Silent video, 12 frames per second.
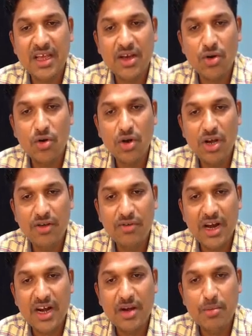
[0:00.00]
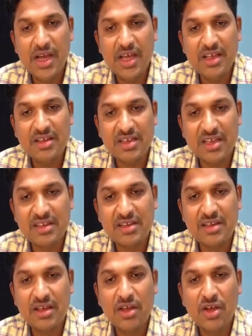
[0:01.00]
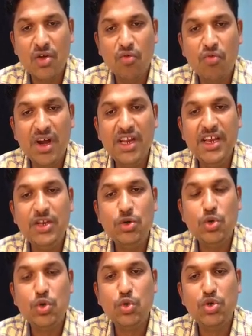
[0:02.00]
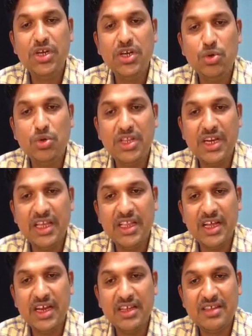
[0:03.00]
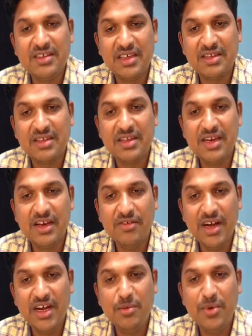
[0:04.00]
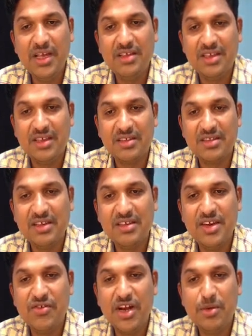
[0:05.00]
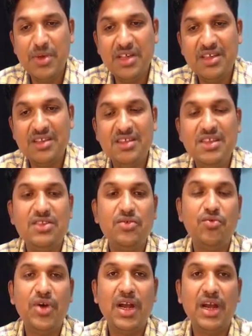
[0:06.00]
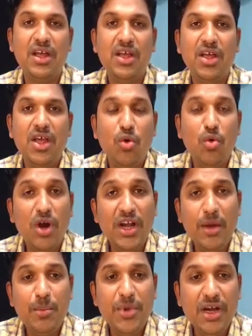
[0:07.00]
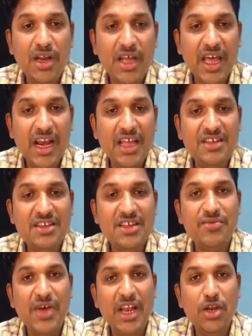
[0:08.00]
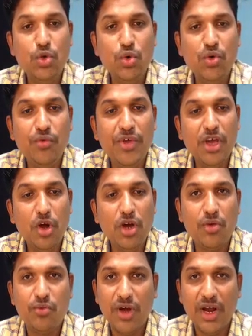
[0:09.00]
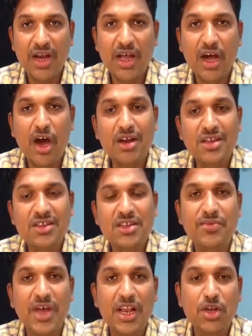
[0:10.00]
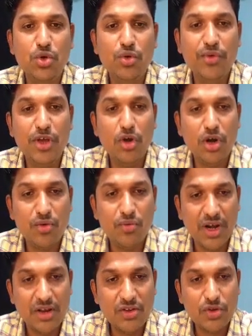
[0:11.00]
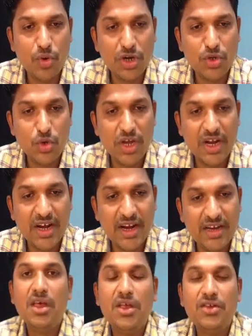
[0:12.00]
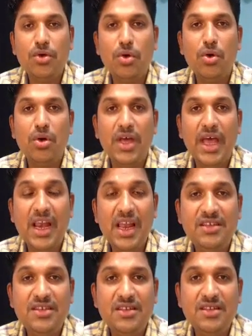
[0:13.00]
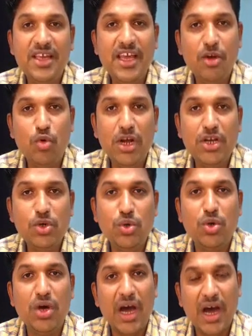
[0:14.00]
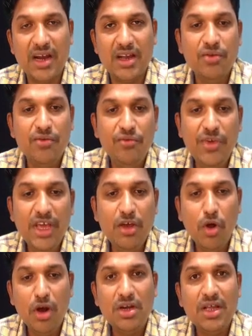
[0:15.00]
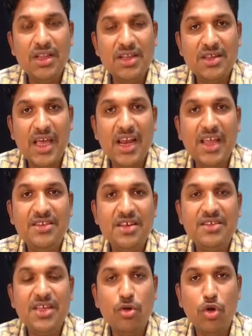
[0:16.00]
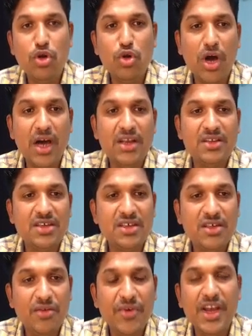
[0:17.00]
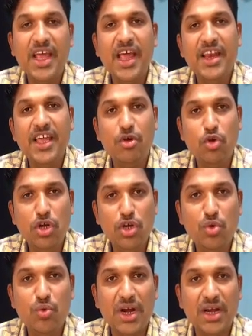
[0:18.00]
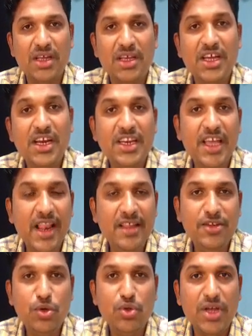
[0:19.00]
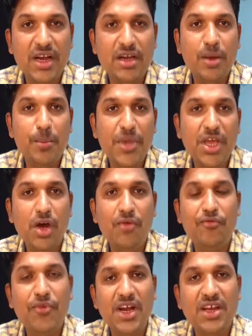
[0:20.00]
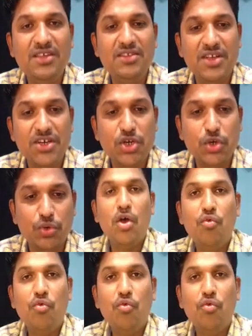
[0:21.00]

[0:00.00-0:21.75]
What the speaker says: Whole divided by 6. 1 into 2 into 3, that is 6. Divided by 6. 6 divided by 6 is 1. What happened? LHS value we got 1, RHS value we got 1. So what you can write? So LHS equal to RHS. We got this LHS equal to RHS when n equal to 1. It tells you that P of 1 is true.